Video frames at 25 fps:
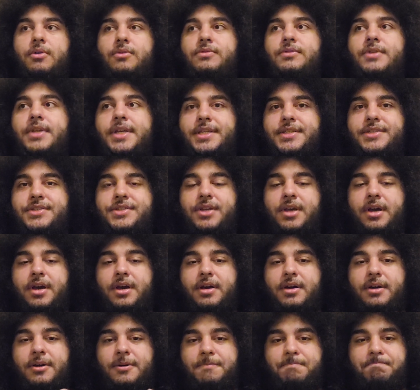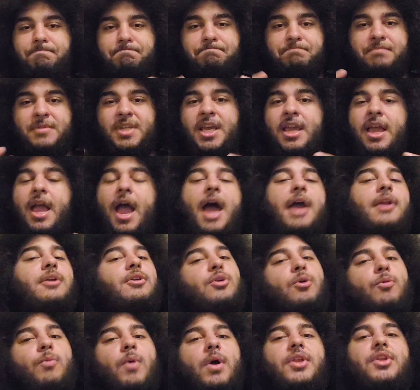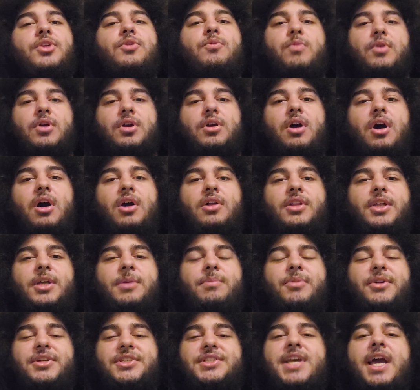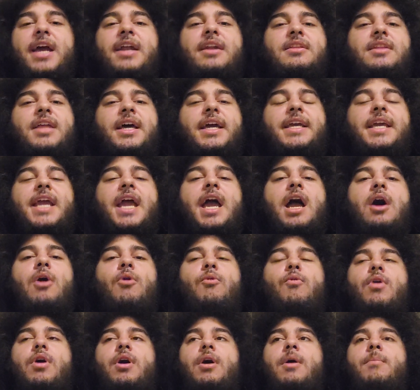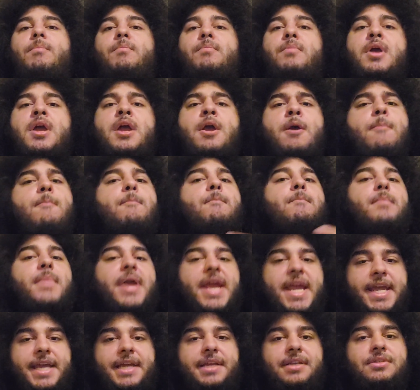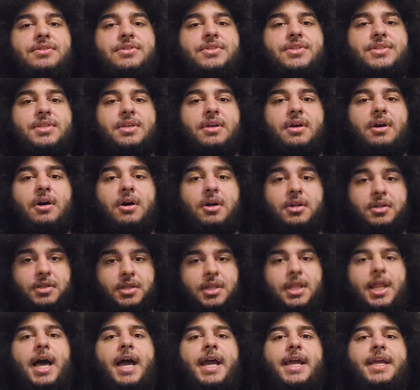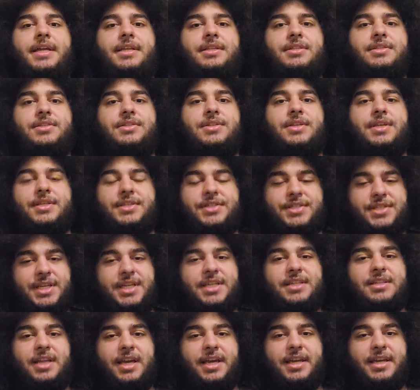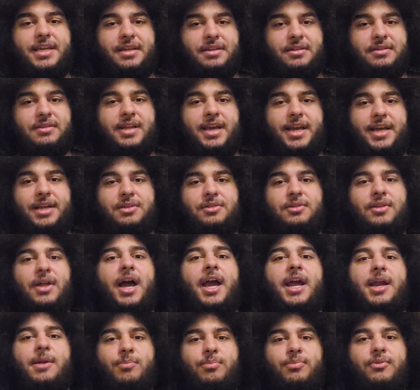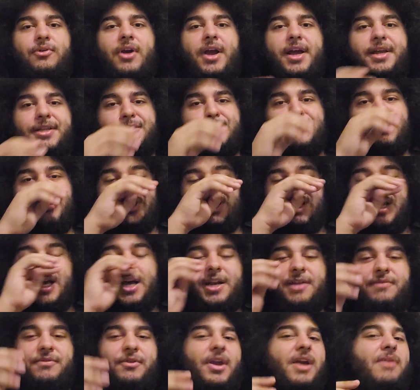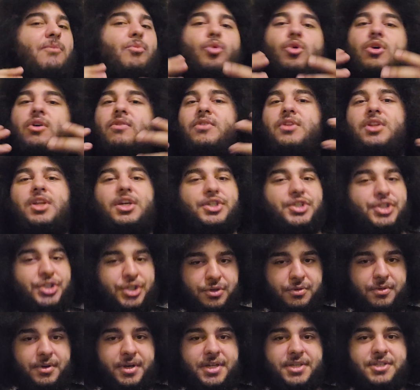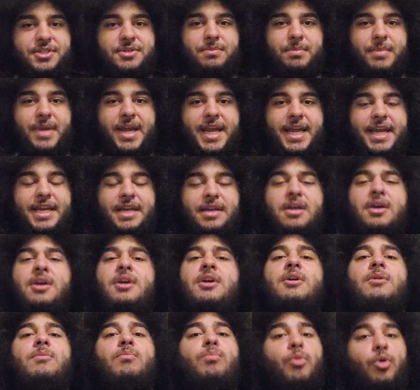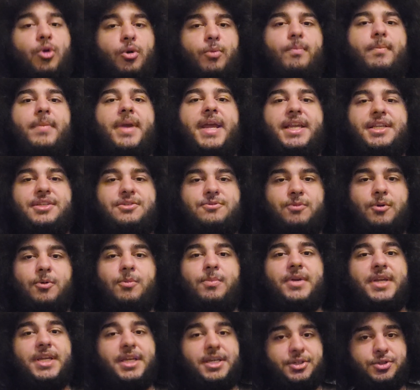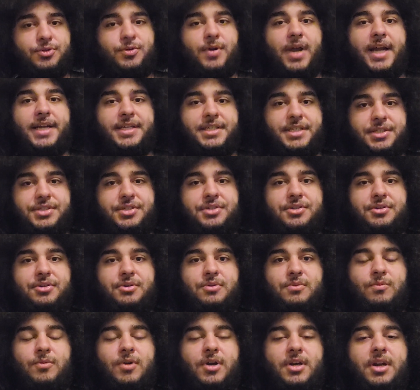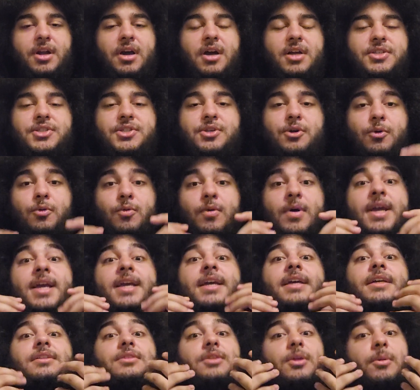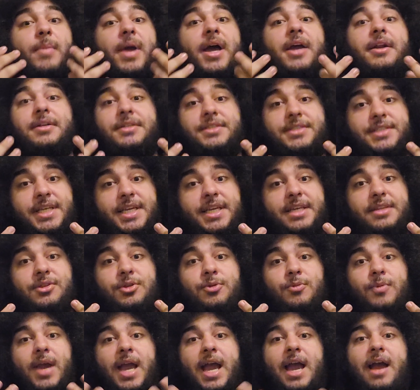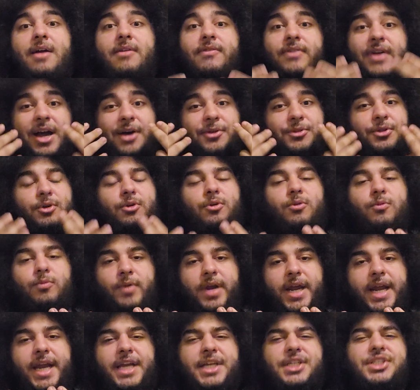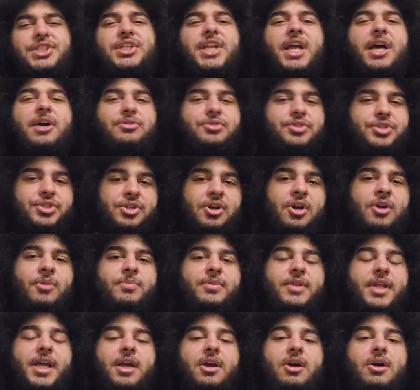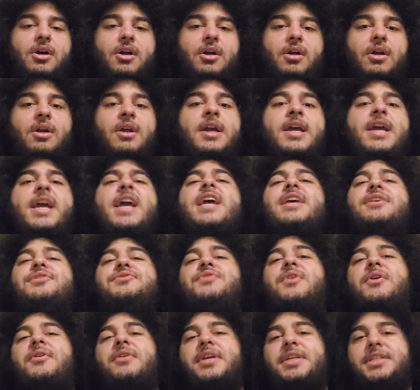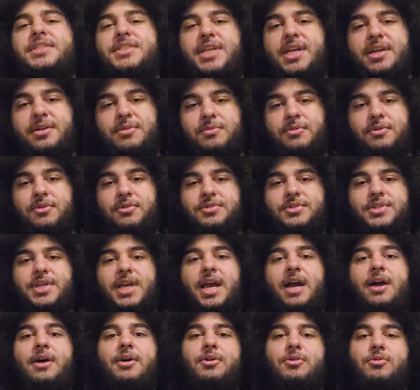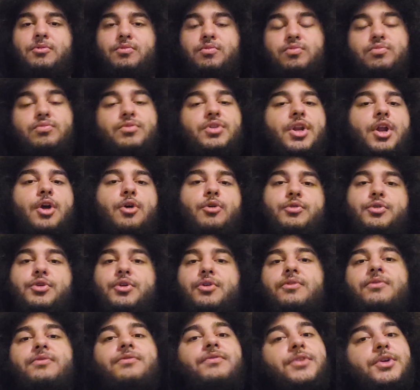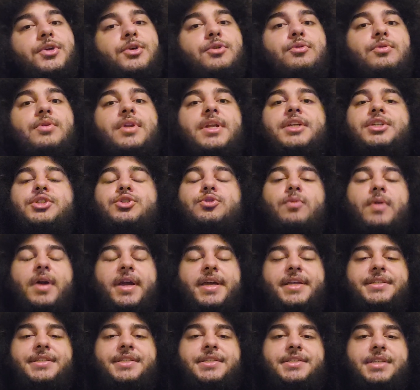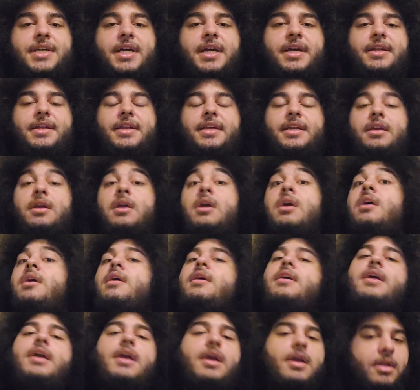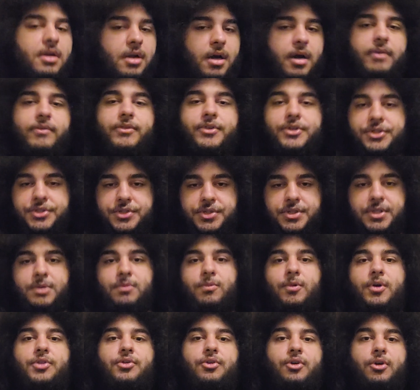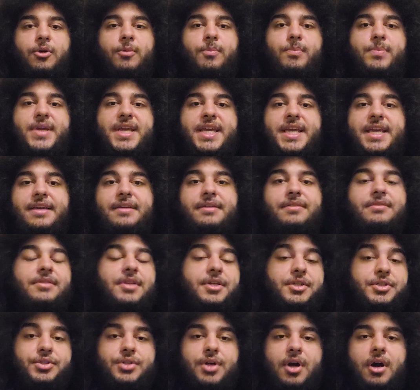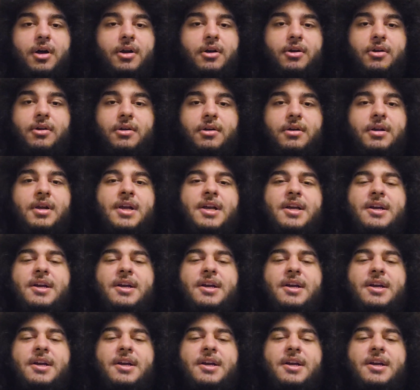this I don't know what you would call it, but it's kind of like how manes on lions is seen like in like lion prides and whatnot. If you have more of a luxurious mane, more mates will be attracted to you and whatnot. So the amount of teeth you have, how they're arranged, and how sharp they are is very integral to how, you're viewed in Jorian society. And obviously, with her being the daughter